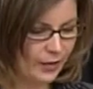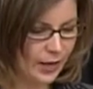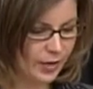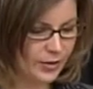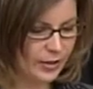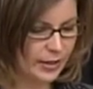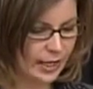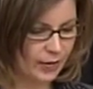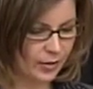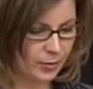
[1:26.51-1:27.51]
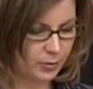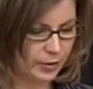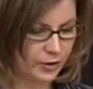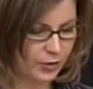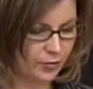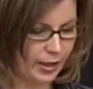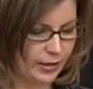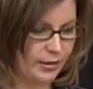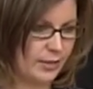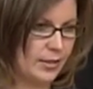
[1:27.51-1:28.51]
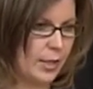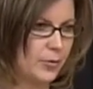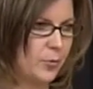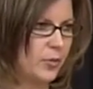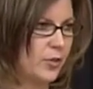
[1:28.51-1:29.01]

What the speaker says: They also need to have a completion rate that's acceptable.